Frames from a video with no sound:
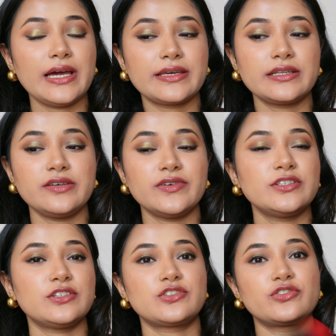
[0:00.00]
I can
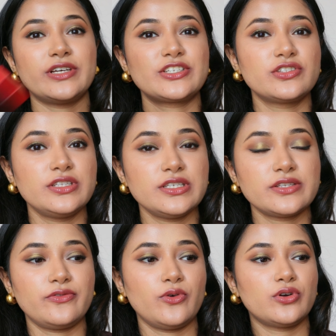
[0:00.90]
even stretch
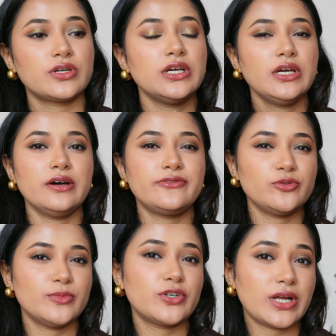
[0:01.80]
these for a
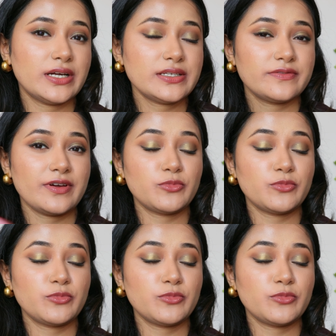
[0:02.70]
few more hours if I'm